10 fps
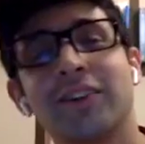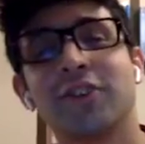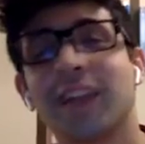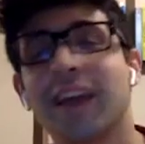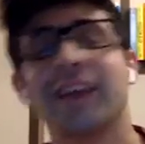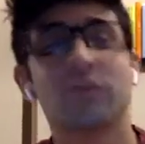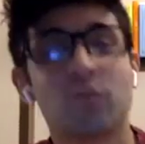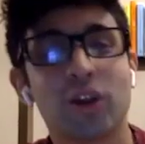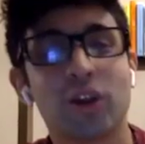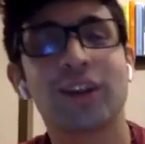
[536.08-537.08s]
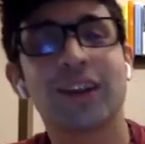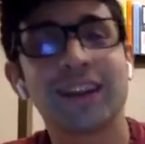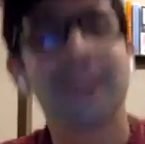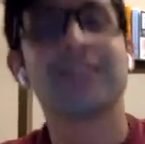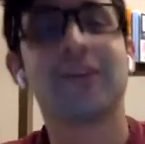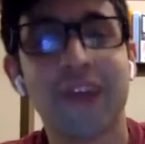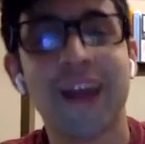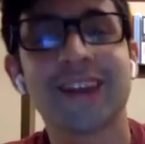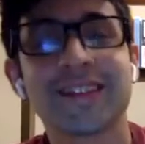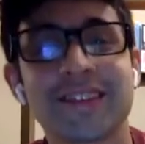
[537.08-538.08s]
dude, like you're gonna let the
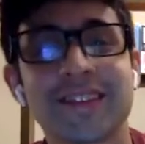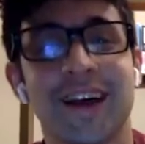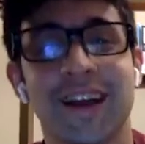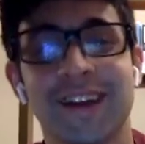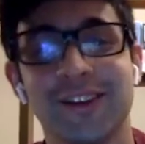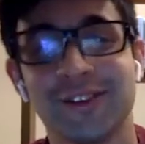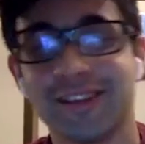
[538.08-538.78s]
fans decide, dude.